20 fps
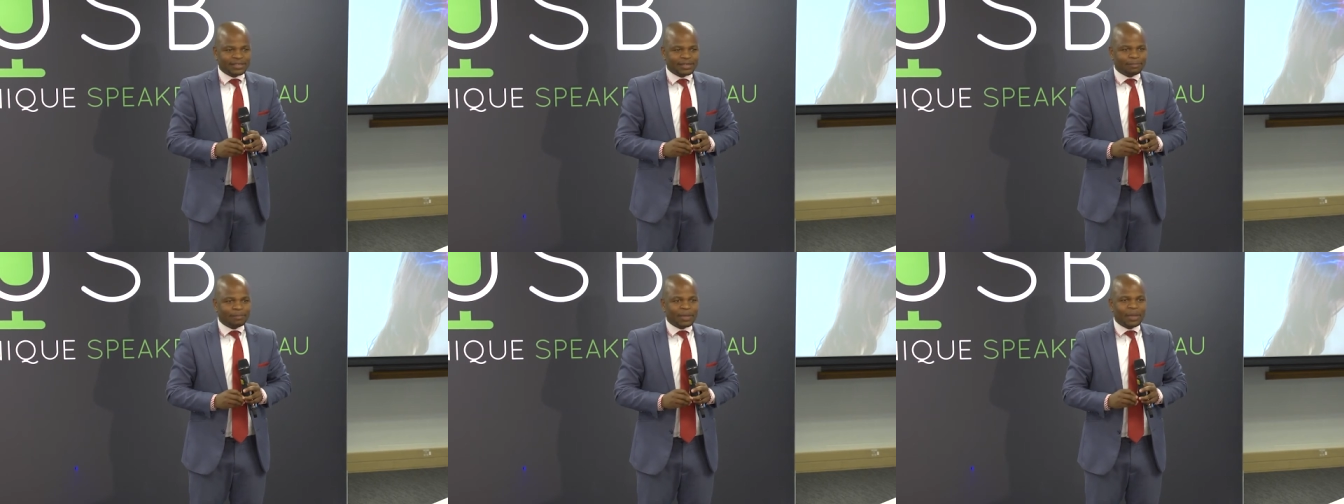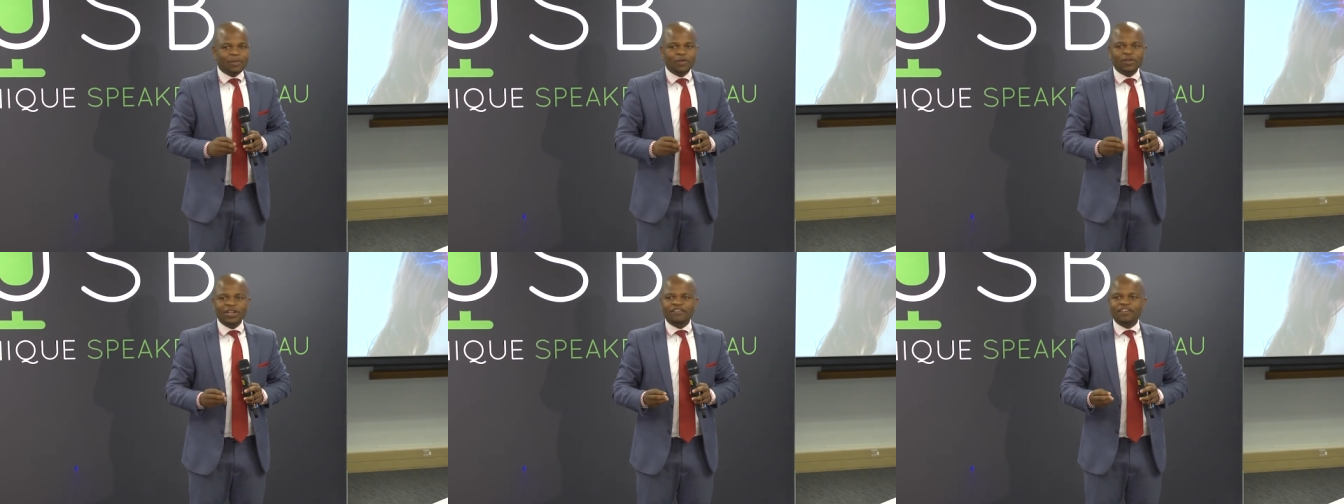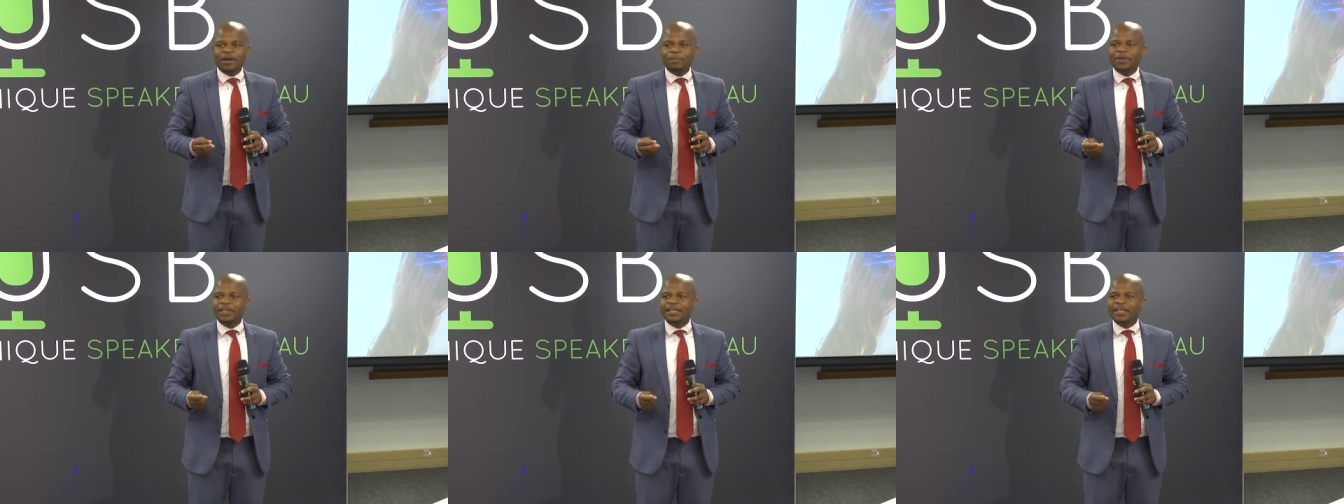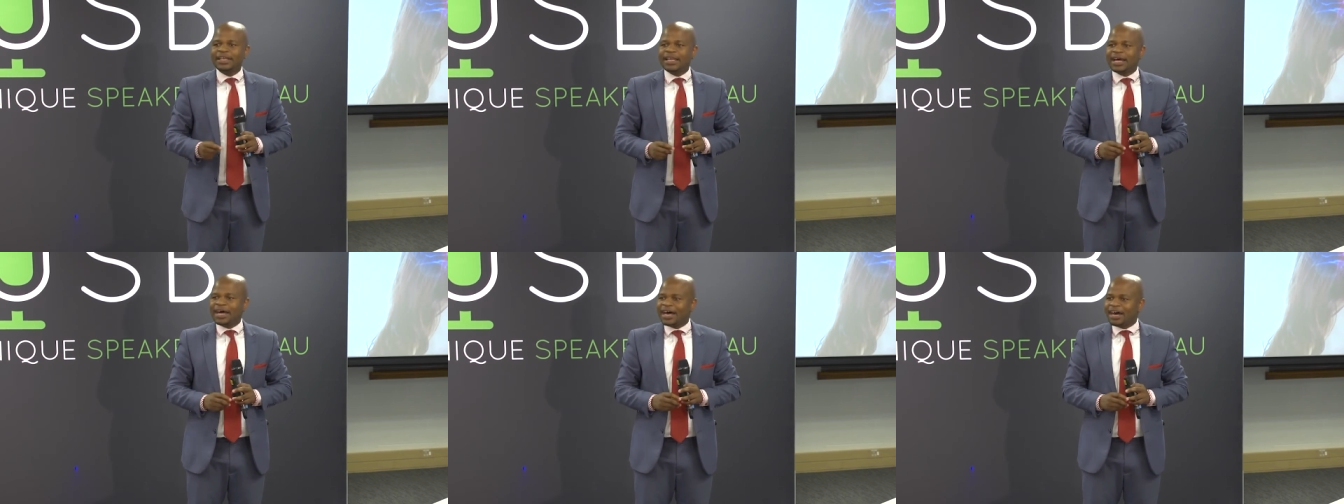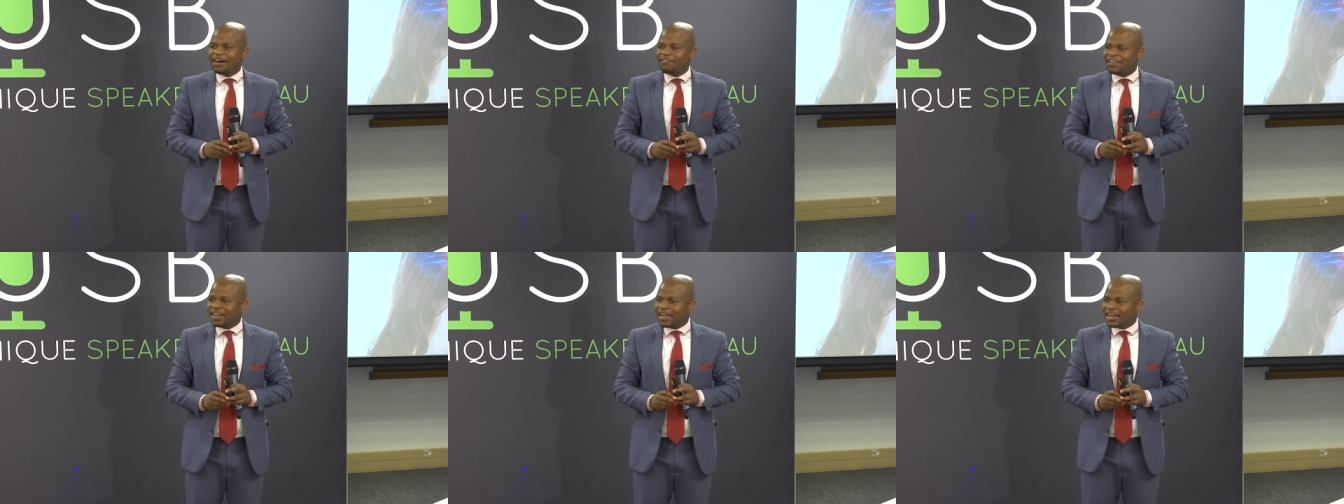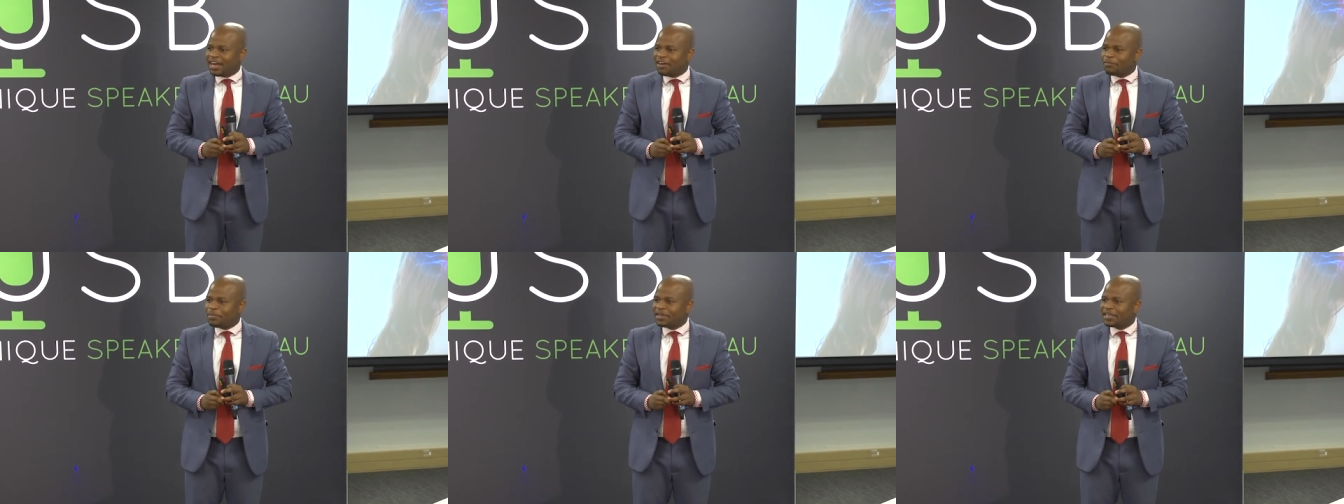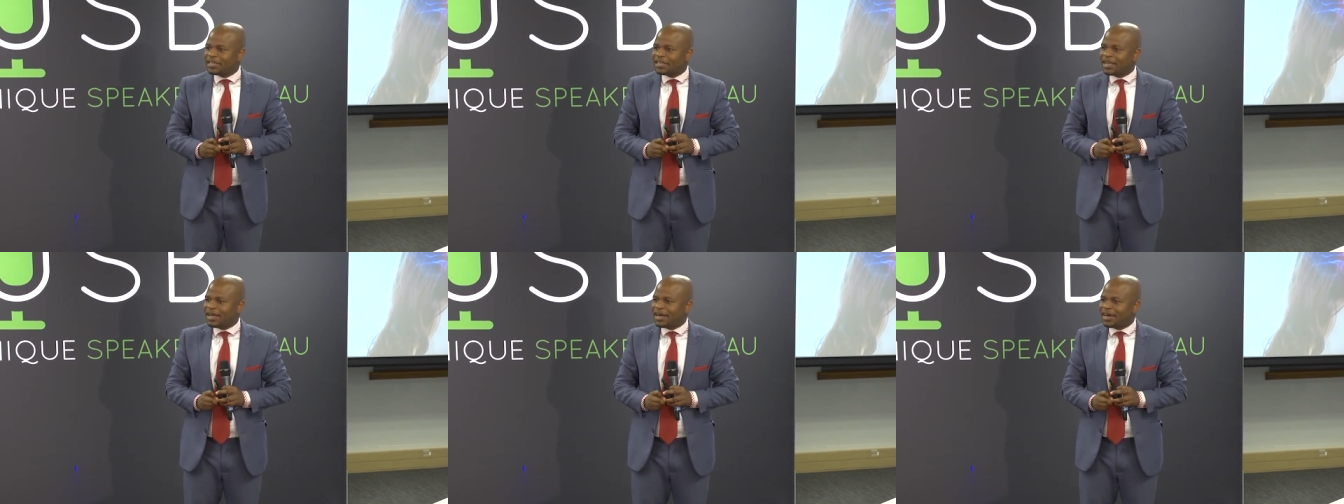Maybe you've never been in love like I've been
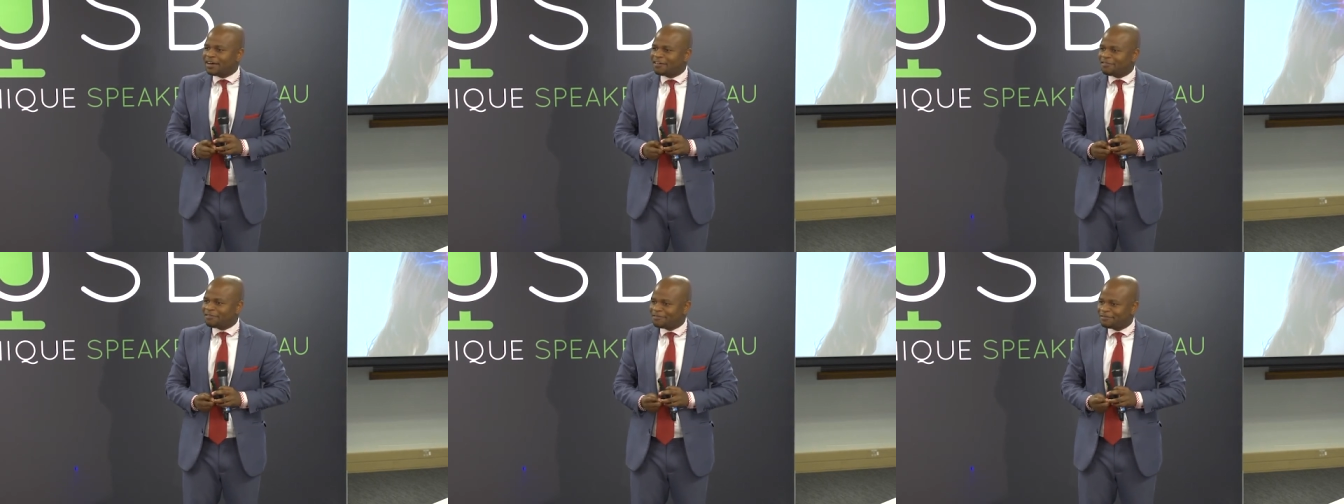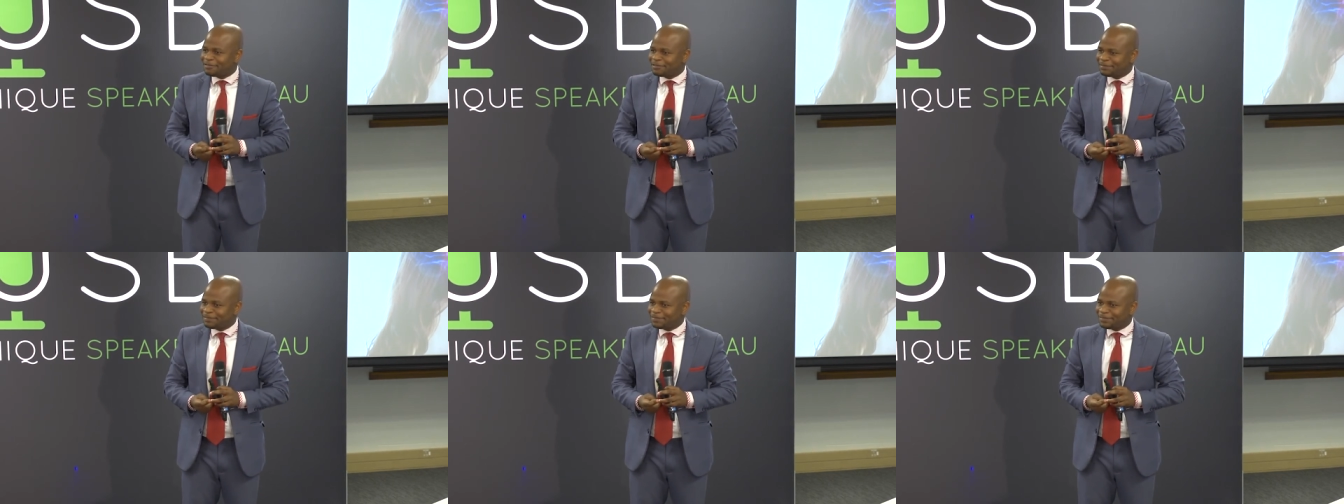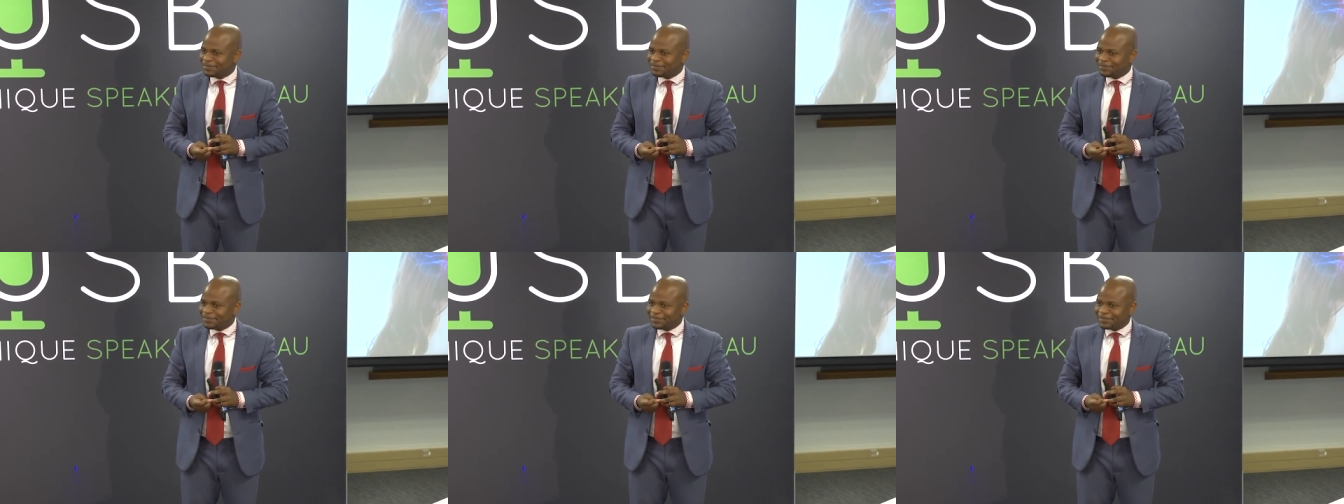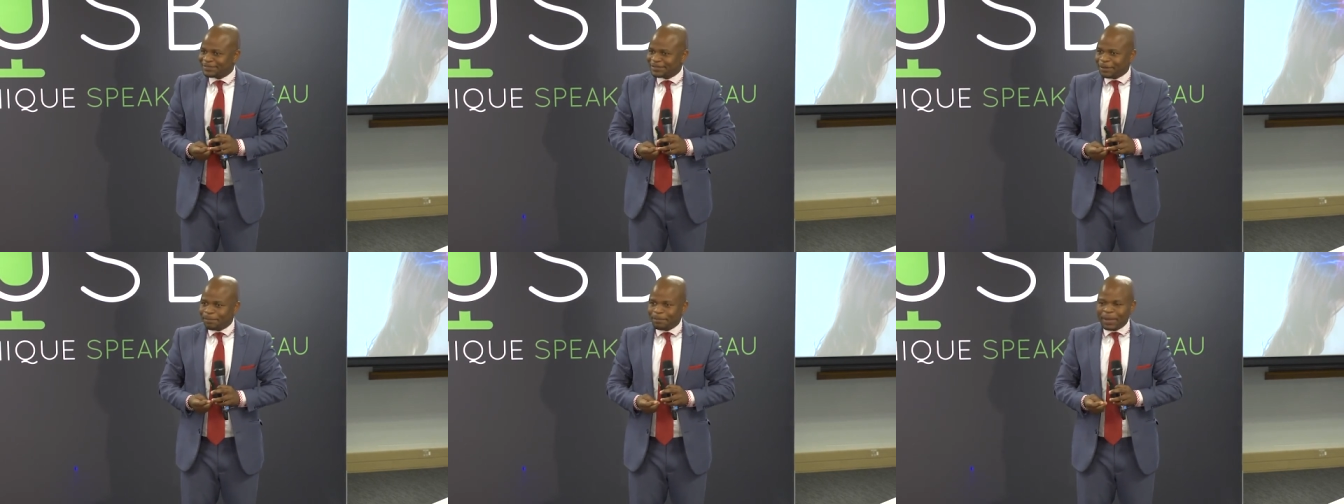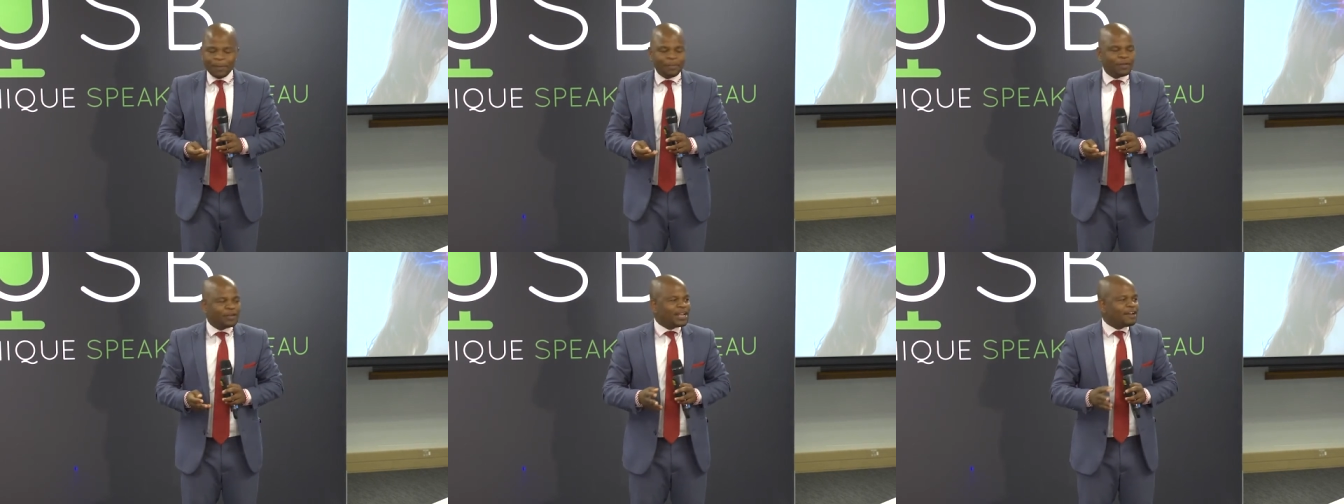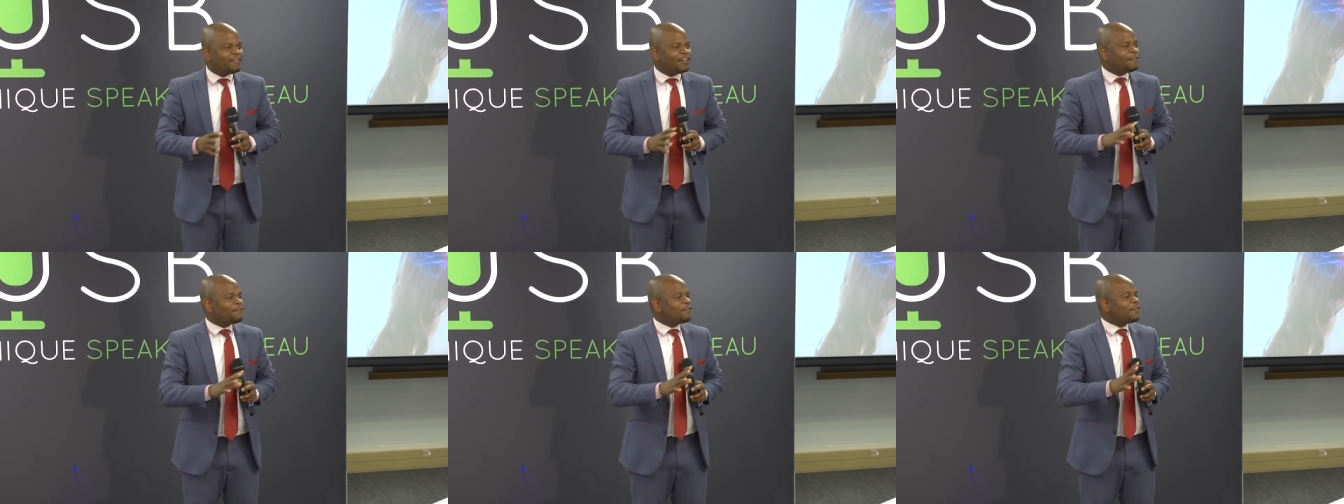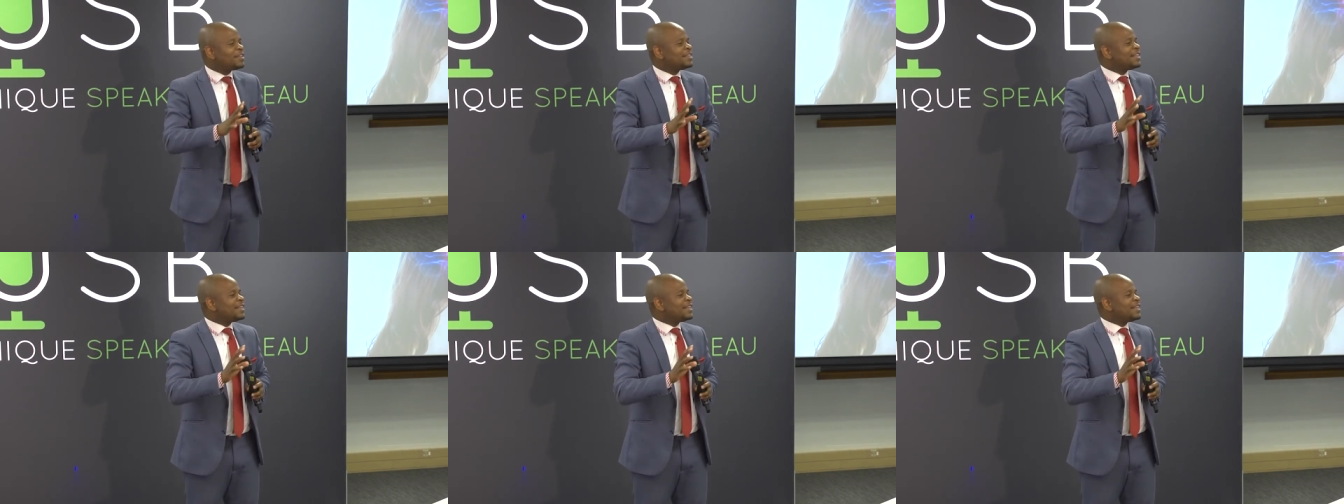in love. Maybe you never felt